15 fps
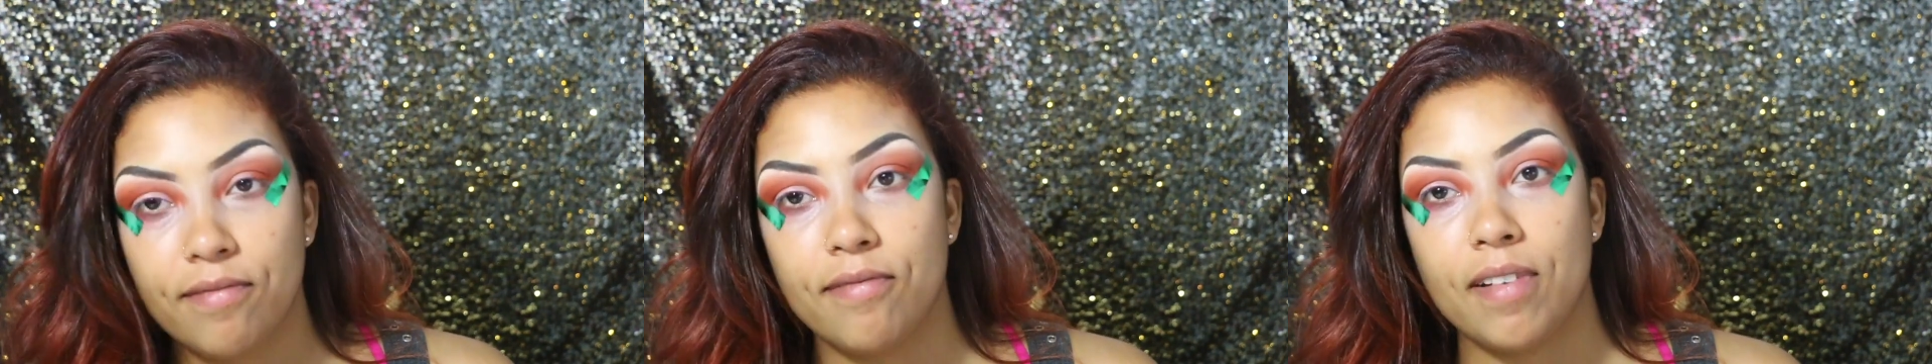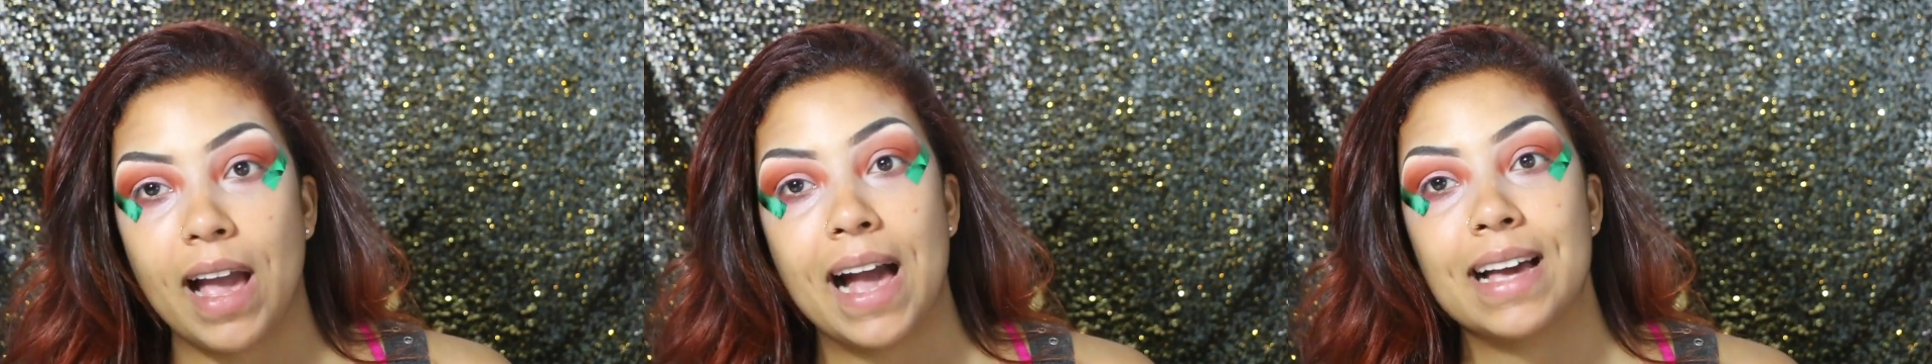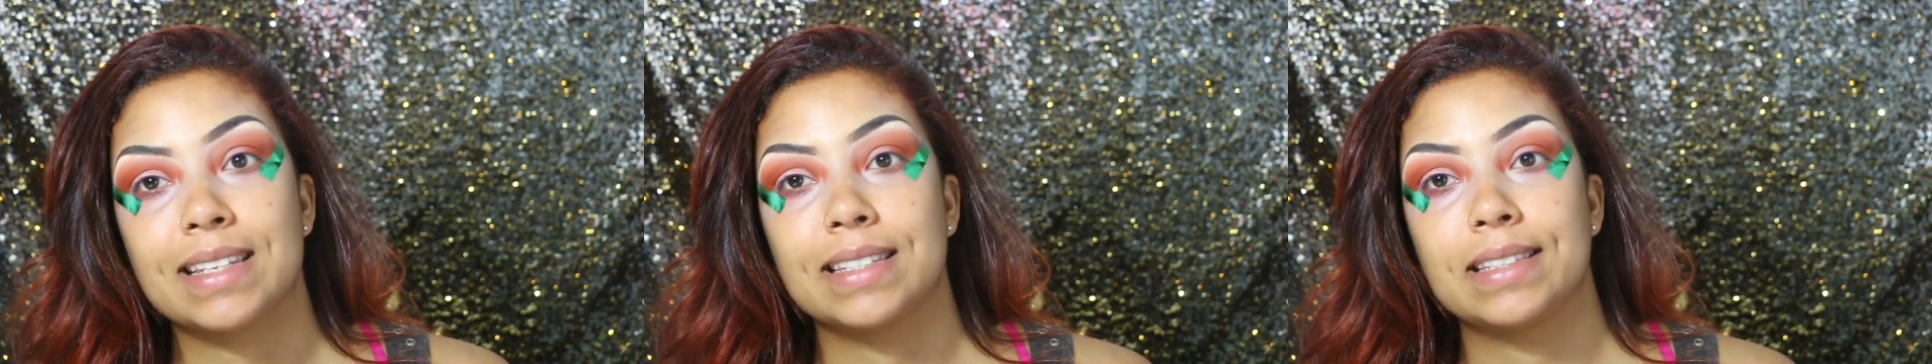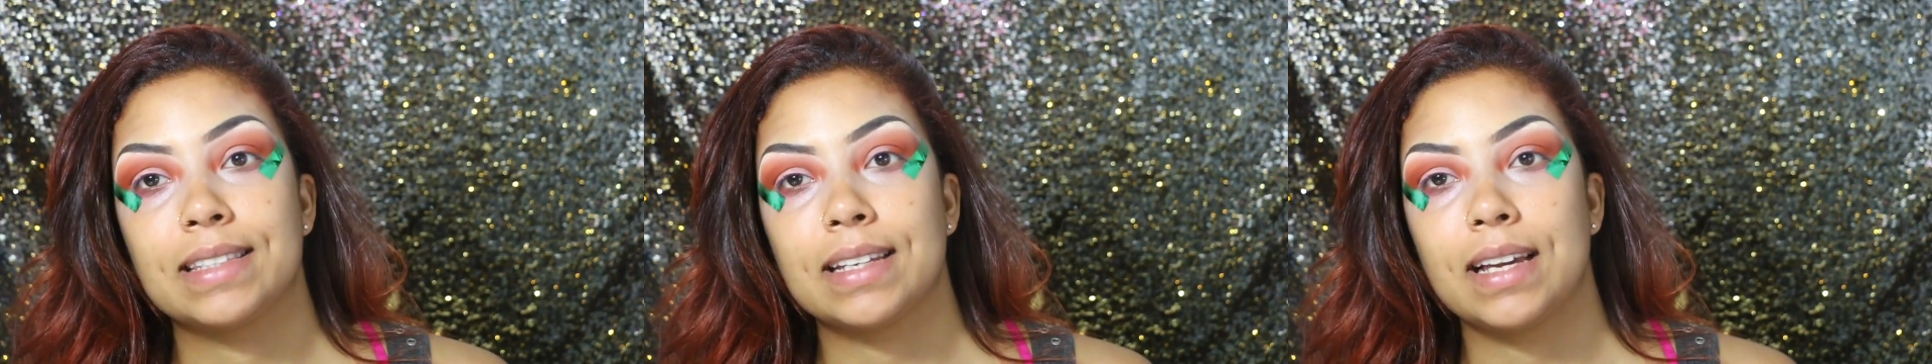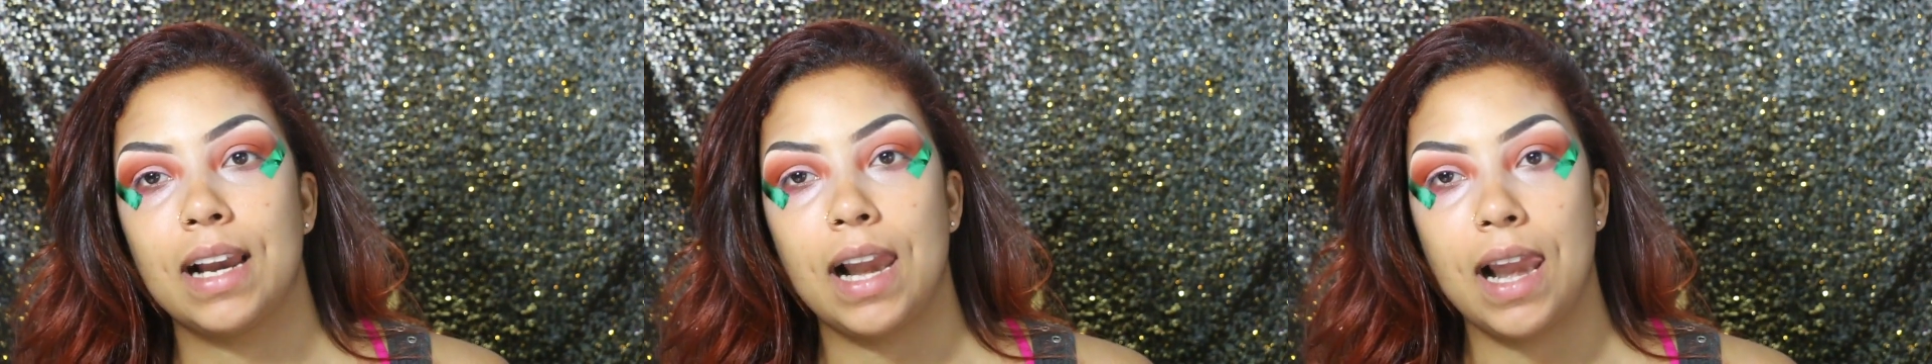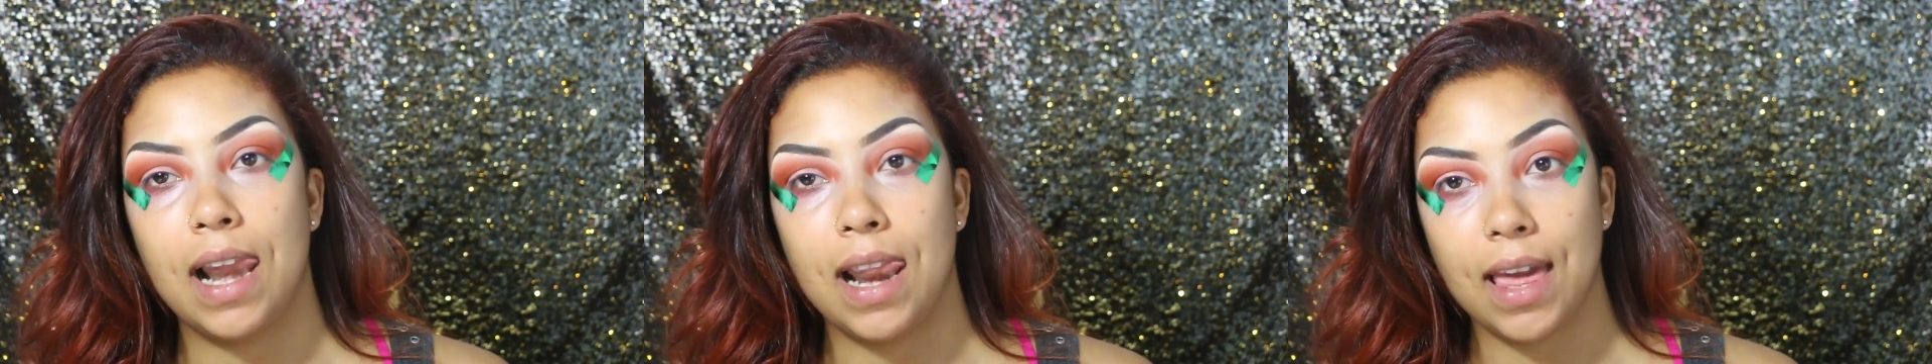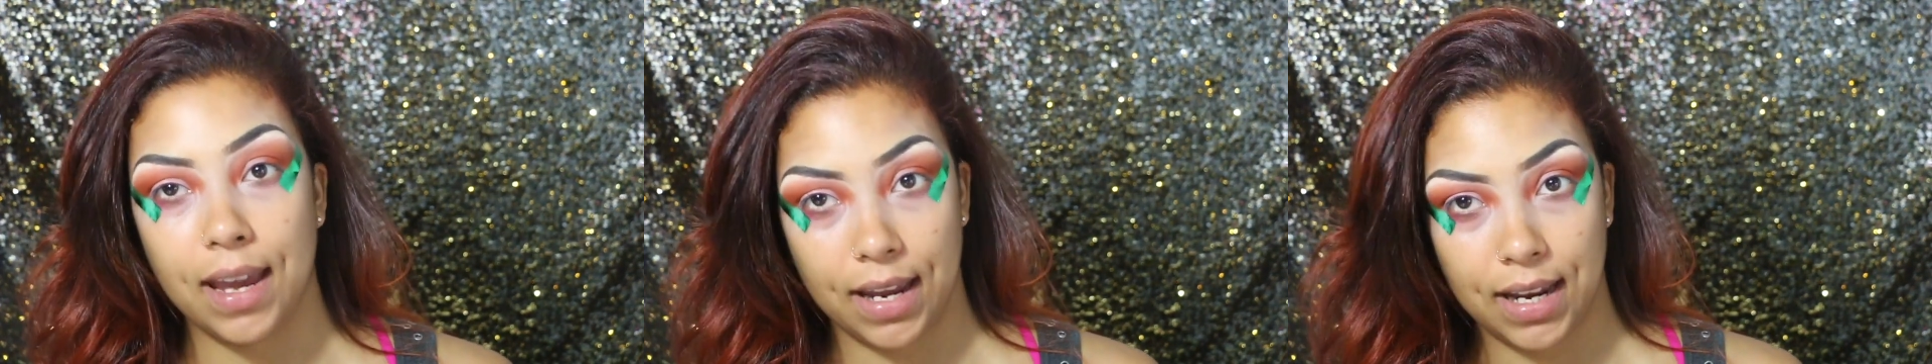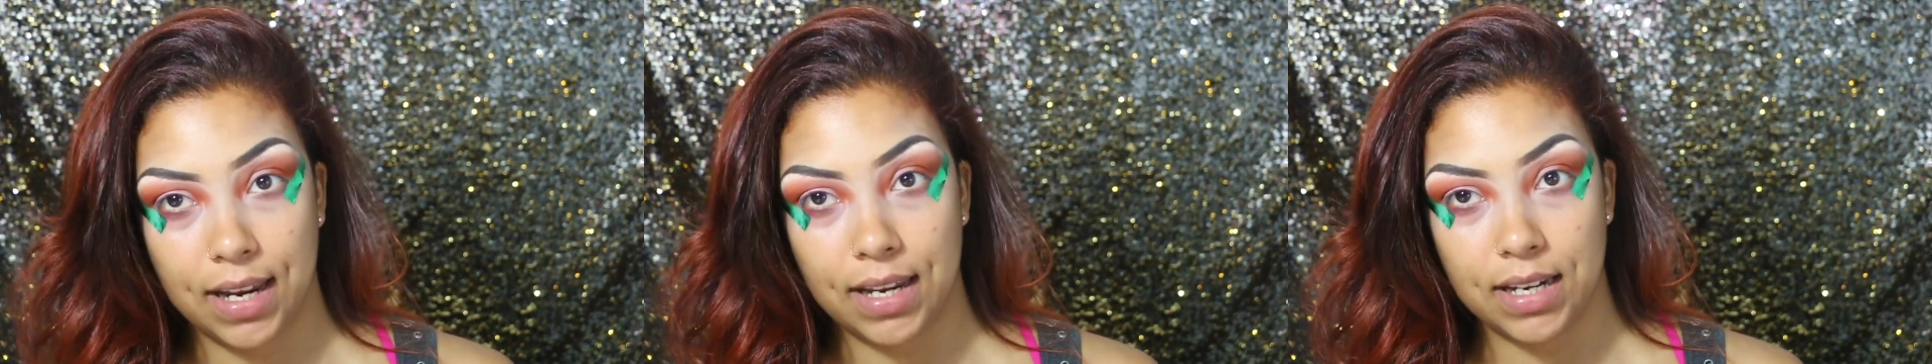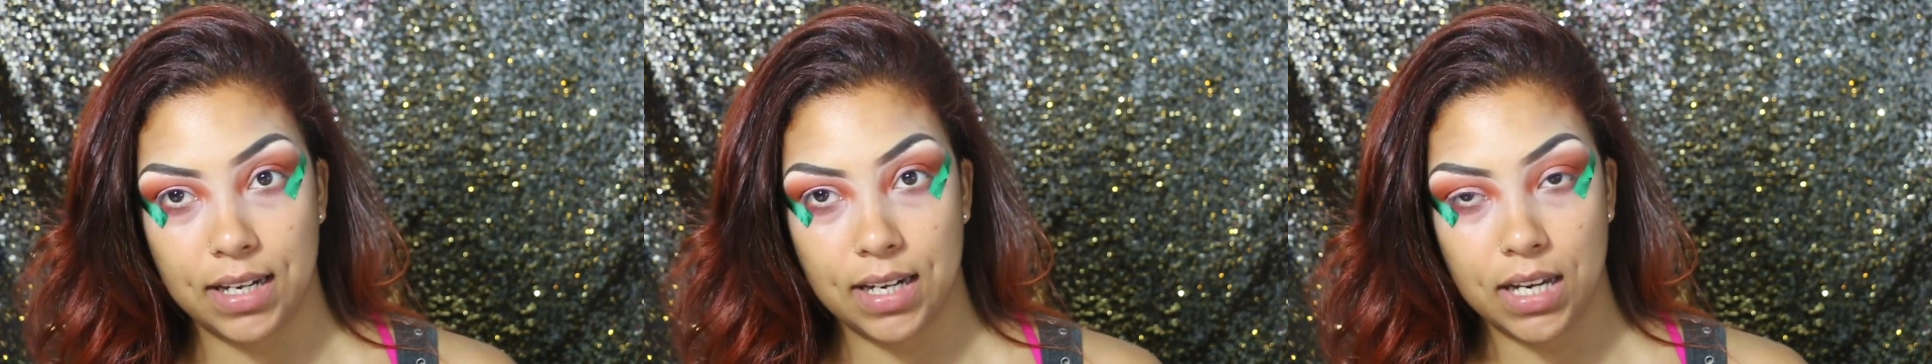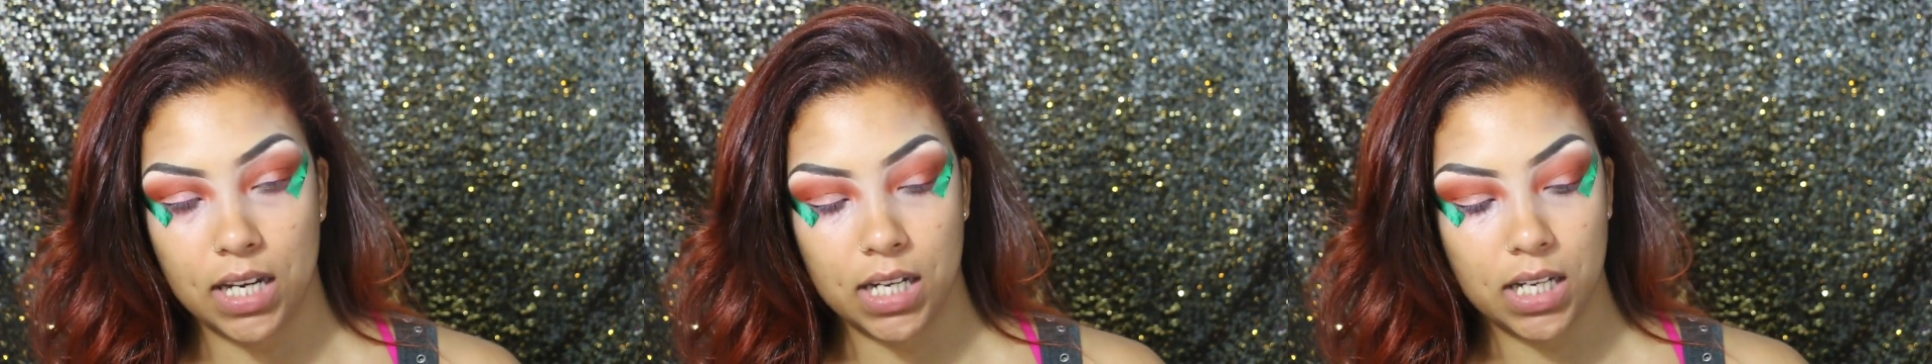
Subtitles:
Fast Lane,